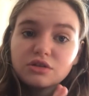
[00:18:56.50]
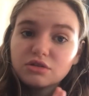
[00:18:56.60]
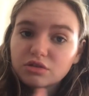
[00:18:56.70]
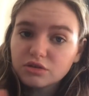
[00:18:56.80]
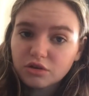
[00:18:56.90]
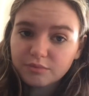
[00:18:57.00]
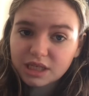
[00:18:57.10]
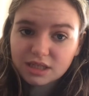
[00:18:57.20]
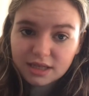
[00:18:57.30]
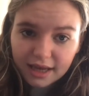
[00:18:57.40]
do not
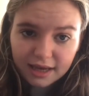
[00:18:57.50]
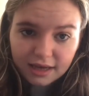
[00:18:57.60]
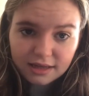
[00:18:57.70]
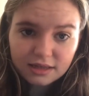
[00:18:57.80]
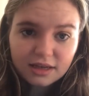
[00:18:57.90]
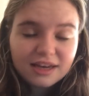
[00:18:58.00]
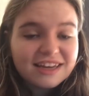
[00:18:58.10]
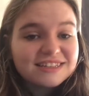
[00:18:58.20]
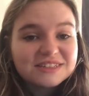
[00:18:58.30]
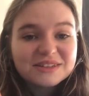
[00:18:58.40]
be scared.
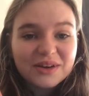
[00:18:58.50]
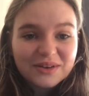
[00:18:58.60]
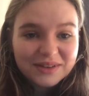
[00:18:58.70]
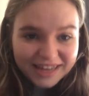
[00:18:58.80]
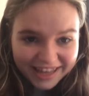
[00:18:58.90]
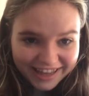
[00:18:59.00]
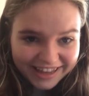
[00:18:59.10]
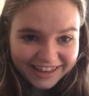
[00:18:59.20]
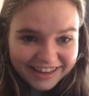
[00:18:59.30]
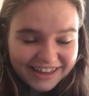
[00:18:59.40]
It is
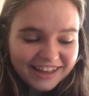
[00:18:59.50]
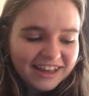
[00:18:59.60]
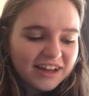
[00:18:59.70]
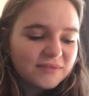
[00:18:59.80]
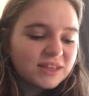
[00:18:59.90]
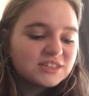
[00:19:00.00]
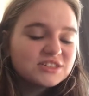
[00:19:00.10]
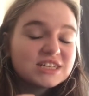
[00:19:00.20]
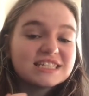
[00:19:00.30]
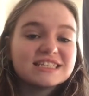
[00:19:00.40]
okay. They're
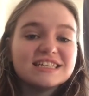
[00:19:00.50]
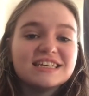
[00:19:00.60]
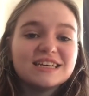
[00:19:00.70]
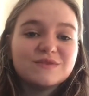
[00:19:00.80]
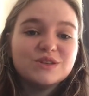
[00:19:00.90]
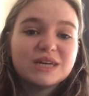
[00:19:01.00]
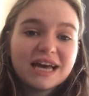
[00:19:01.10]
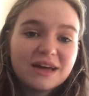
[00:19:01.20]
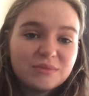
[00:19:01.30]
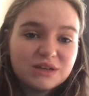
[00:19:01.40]
just trying to see if you
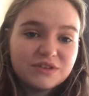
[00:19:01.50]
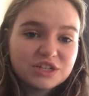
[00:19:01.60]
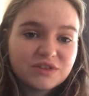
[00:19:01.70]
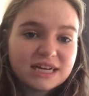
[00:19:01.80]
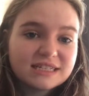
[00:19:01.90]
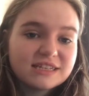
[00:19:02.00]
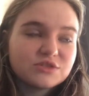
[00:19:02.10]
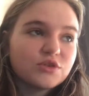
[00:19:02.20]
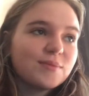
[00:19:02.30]
can be redirected, or